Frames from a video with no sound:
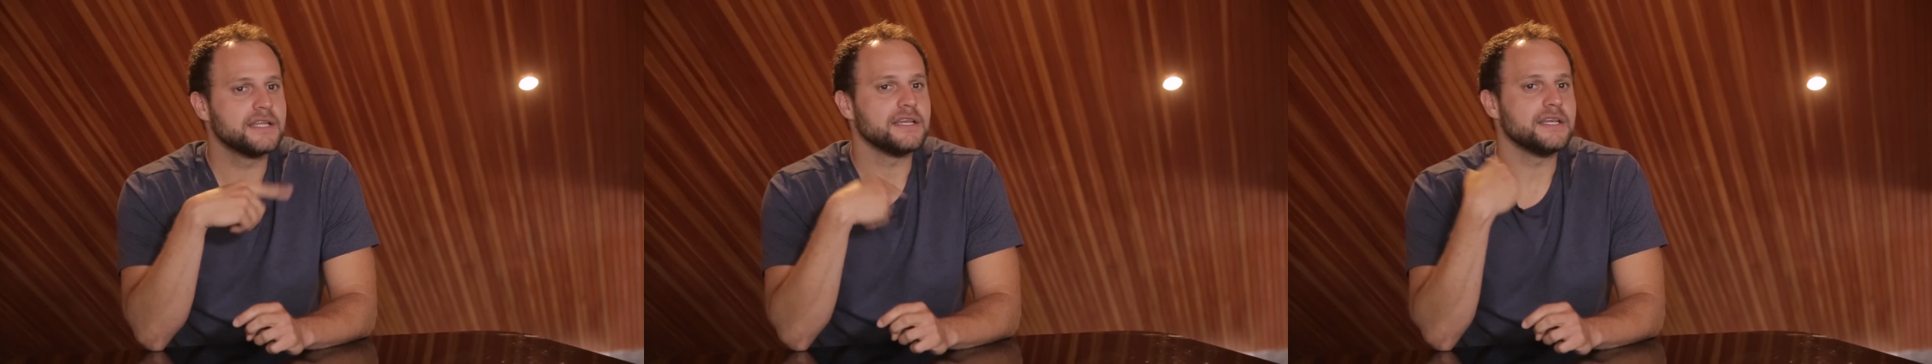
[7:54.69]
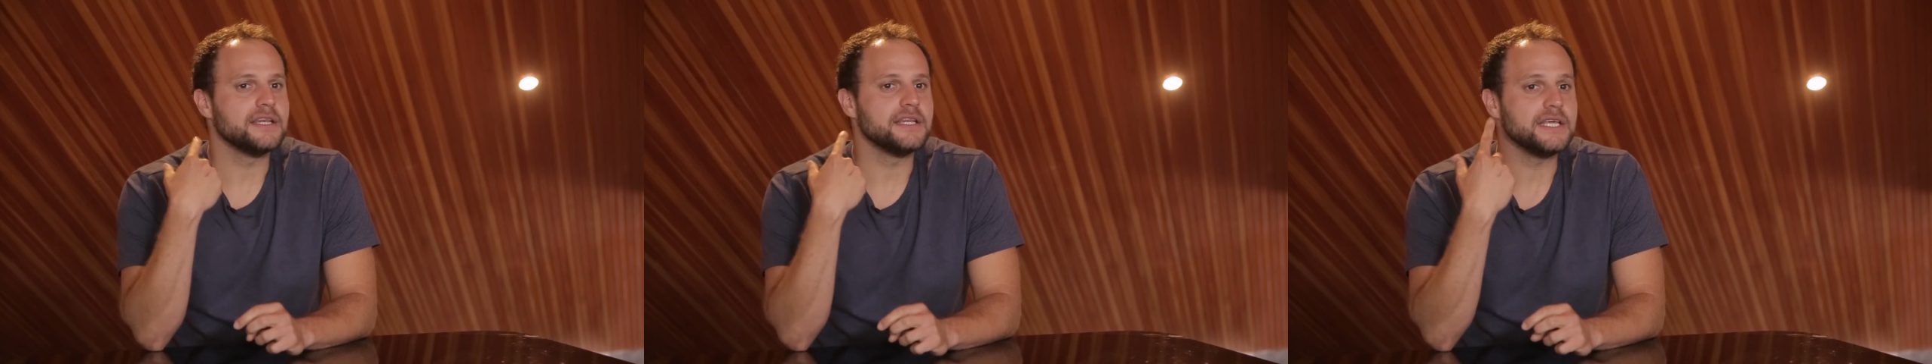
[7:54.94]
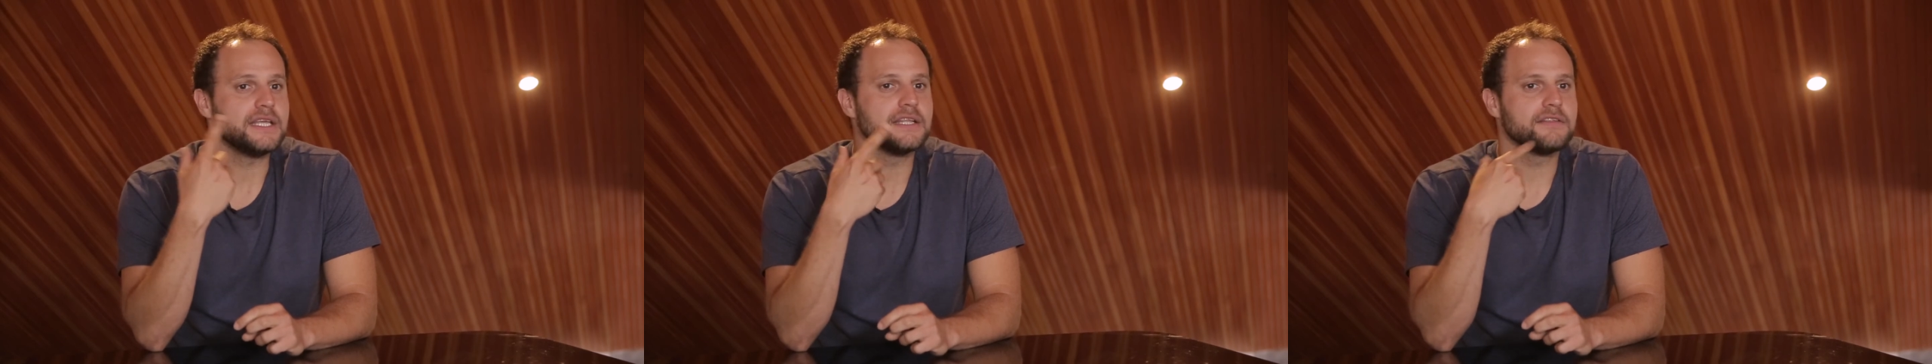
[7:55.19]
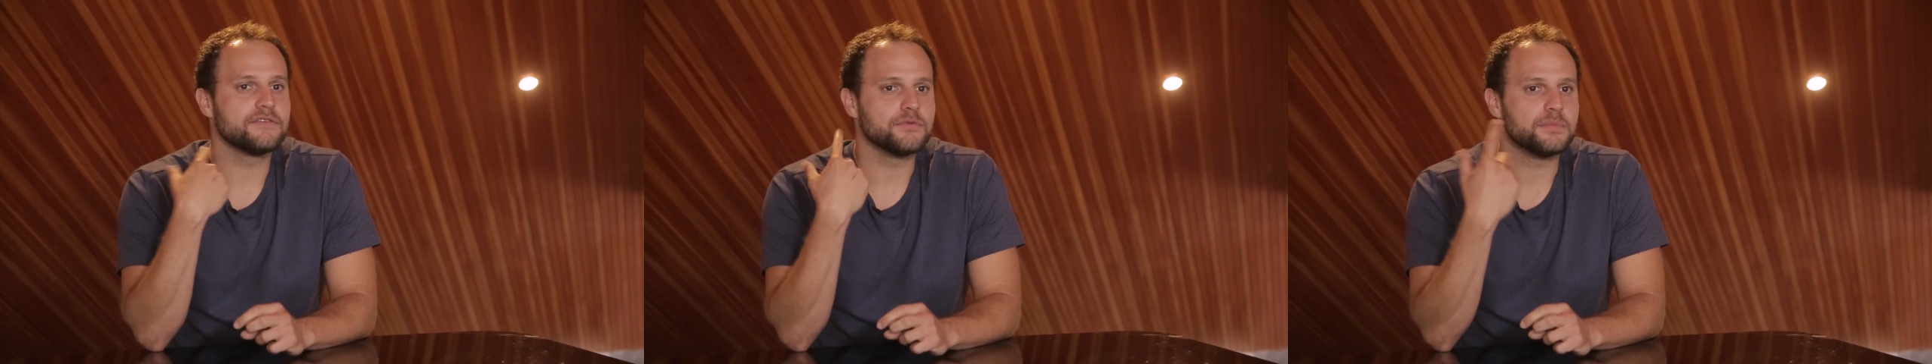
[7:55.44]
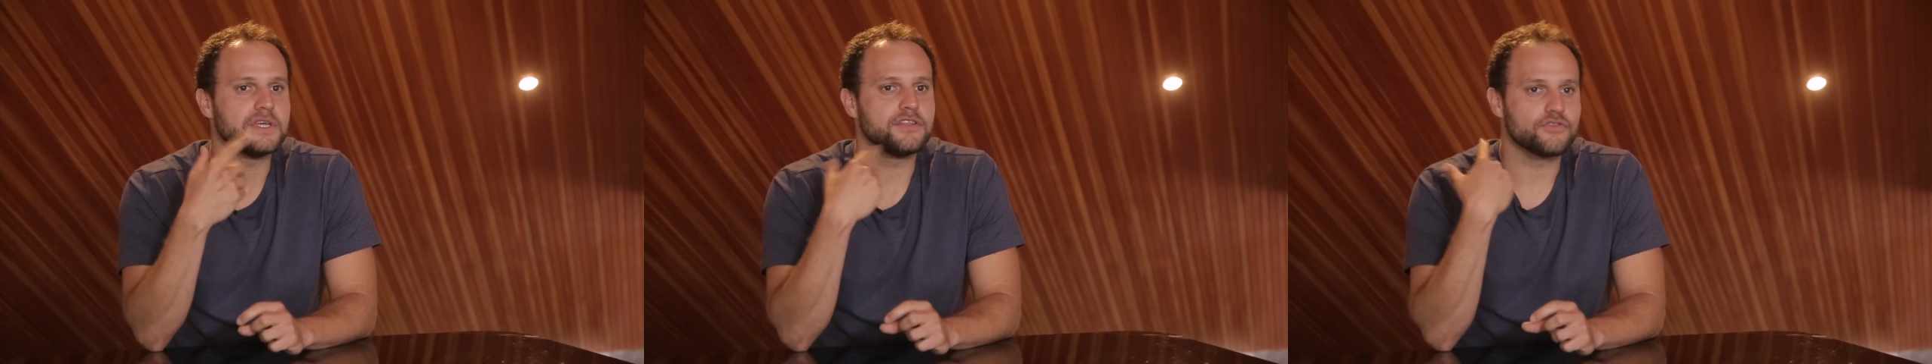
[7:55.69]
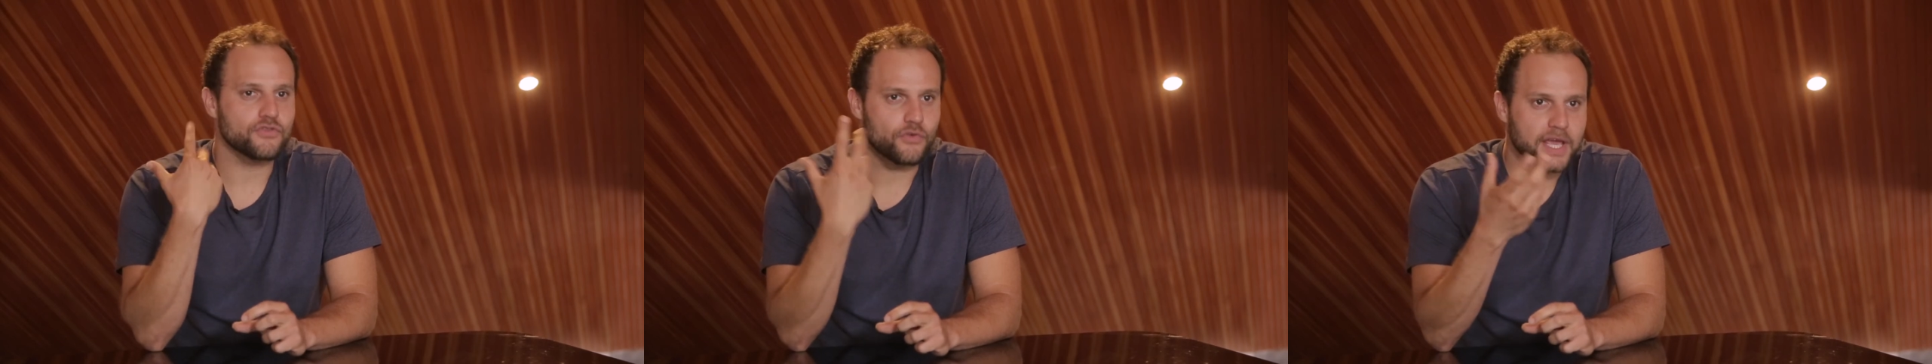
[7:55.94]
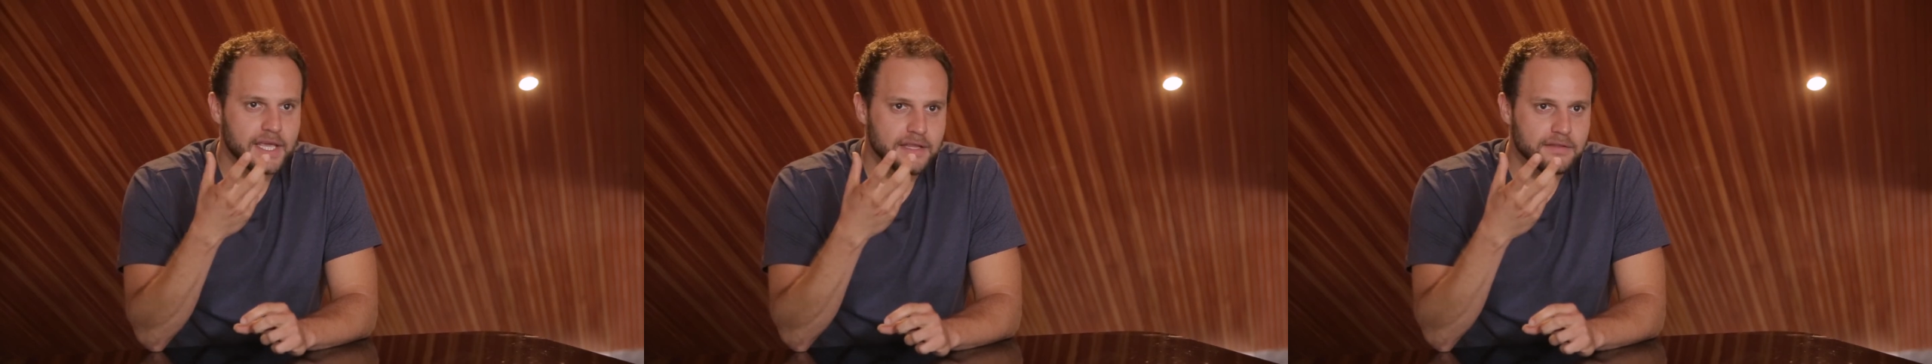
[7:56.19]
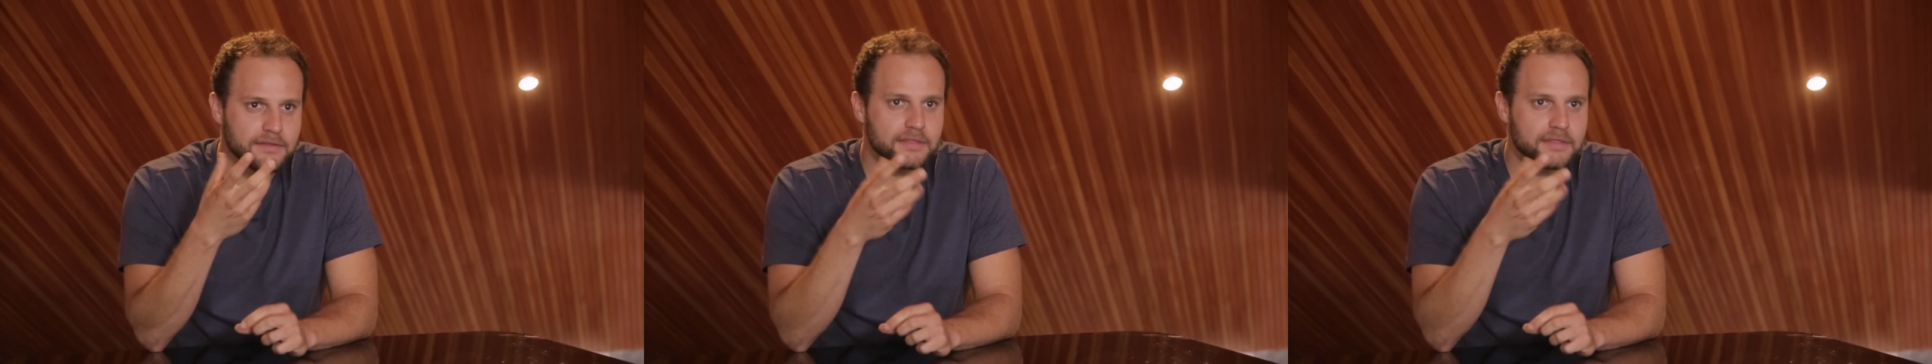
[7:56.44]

needed to be trained,